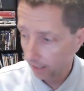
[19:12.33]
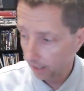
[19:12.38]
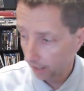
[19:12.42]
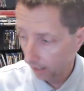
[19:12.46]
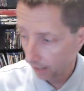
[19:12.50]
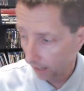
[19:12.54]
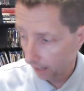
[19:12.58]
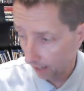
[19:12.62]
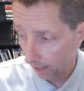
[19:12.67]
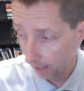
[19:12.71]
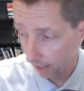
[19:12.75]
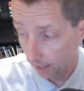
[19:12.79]

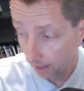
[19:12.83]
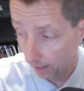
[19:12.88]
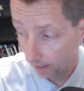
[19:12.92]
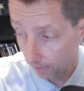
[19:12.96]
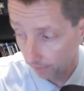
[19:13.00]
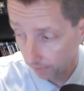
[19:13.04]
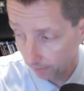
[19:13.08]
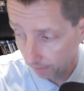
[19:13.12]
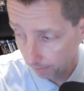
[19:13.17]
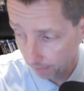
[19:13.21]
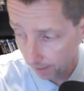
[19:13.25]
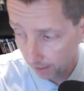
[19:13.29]

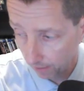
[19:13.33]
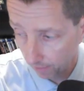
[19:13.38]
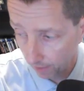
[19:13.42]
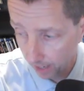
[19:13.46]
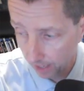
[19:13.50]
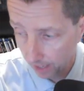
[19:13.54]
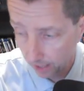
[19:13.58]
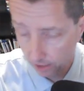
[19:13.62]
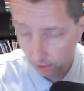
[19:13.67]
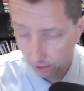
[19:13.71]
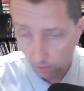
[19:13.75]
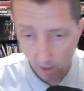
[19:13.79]
The bit
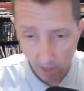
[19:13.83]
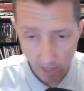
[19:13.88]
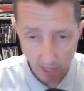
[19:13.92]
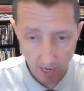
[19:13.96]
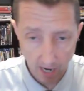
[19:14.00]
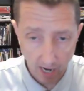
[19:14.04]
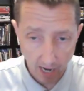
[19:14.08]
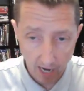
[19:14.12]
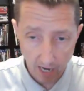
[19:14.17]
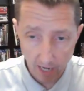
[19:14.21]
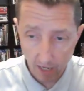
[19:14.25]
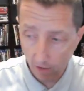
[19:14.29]
rate is quite
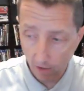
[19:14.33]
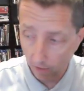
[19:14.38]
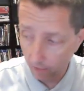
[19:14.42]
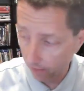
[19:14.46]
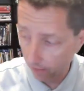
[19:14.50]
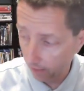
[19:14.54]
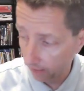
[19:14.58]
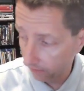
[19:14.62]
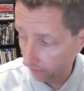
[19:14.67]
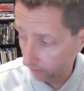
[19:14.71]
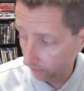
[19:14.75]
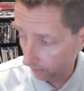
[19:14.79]
high on
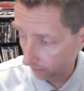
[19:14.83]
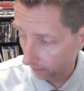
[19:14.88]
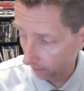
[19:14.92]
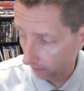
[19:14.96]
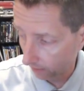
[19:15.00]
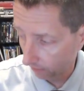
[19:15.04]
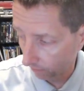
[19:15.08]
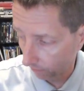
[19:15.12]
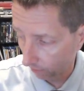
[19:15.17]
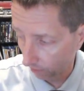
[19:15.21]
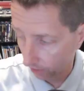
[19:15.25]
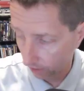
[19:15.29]
this
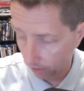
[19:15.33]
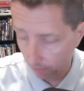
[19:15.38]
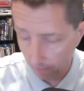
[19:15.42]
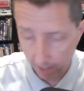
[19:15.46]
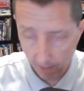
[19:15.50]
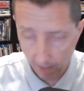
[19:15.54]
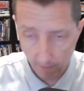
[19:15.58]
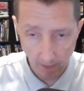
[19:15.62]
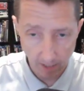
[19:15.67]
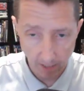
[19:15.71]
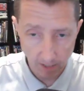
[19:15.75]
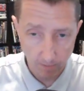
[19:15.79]
as far as the
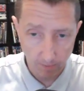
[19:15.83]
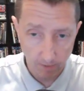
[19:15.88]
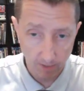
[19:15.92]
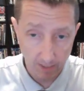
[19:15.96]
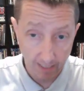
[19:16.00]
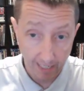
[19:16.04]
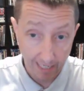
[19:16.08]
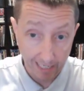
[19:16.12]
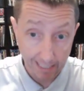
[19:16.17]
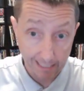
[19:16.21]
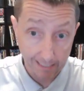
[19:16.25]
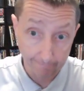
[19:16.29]
megabytes per
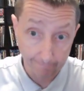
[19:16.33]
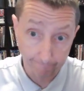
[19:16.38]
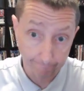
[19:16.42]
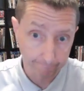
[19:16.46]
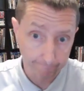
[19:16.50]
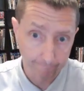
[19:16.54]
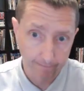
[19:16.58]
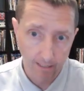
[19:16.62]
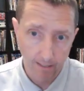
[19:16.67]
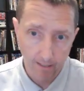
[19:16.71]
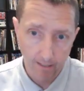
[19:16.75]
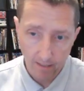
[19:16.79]
second, and
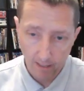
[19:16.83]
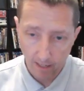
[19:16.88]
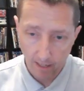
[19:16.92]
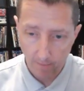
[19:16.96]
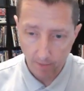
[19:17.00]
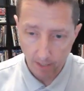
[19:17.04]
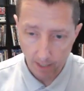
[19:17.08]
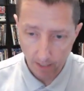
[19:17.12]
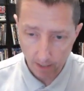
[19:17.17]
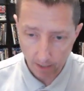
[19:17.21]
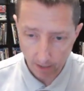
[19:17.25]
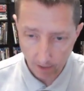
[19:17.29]

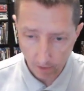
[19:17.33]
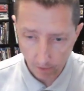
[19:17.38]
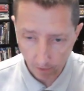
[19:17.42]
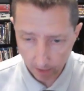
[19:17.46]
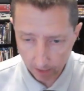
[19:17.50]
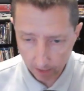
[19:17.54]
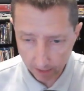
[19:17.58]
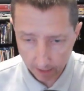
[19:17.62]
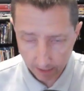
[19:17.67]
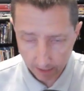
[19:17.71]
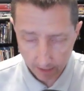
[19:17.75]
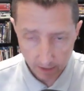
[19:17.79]

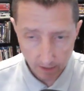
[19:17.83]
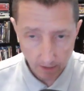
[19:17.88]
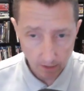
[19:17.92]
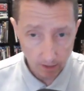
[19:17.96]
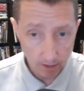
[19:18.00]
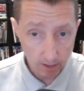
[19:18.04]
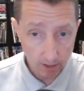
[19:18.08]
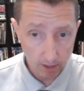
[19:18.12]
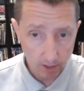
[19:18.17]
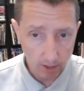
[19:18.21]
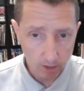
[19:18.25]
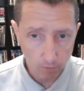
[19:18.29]
it's
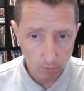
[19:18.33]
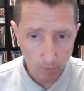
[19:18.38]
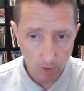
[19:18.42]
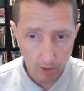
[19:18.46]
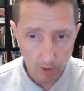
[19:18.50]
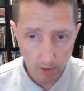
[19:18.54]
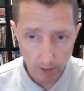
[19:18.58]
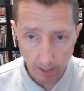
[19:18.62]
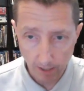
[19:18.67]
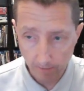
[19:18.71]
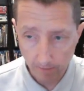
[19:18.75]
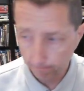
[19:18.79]
just well
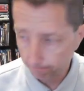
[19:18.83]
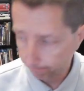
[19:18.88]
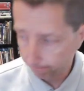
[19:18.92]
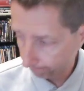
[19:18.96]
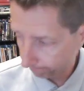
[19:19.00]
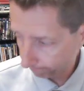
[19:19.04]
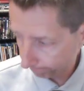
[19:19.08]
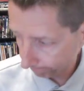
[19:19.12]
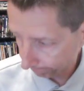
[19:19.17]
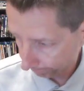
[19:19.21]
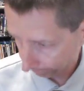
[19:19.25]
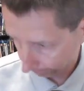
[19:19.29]
done.
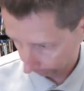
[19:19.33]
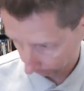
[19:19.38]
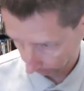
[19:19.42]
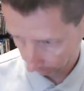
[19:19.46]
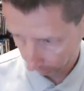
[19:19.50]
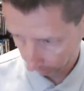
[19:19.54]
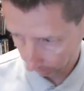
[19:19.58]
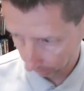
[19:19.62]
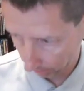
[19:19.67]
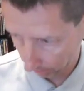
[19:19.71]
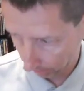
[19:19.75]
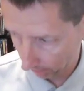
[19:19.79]

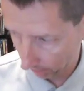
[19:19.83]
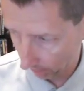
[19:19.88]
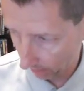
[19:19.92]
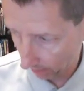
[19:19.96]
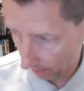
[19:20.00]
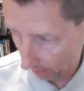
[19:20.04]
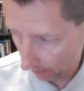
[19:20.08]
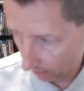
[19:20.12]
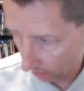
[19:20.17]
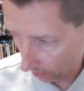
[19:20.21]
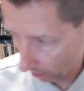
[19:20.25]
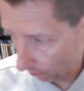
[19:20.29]

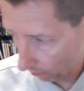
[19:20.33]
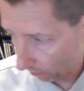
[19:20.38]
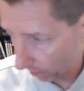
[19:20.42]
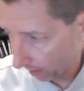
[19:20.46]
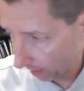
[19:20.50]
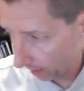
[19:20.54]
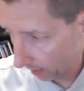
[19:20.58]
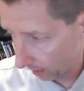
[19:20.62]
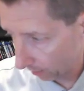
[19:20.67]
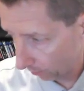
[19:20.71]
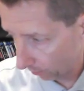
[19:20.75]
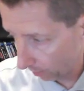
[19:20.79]
So
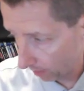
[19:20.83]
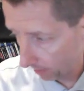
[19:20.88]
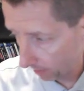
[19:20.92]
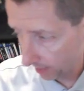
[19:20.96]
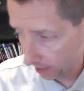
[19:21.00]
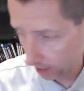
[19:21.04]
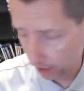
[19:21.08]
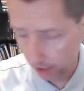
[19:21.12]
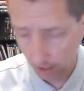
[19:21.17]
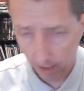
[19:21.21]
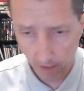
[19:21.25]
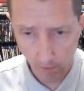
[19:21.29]
I want to
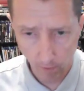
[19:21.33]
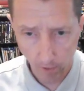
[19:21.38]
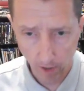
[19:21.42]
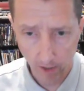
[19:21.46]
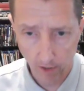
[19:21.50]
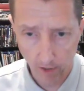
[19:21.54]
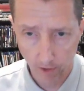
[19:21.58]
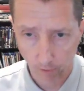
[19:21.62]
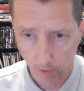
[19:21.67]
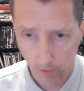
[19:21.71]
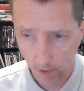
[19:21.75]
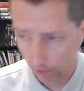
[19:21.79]
mention one
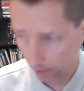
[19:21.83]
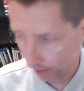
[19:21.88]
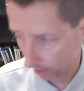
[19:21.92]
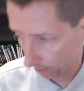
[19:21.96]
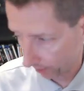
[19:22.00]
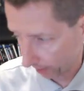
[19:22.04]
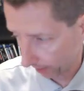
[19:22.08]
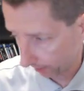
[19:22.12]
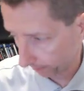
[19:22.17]
other one right quick.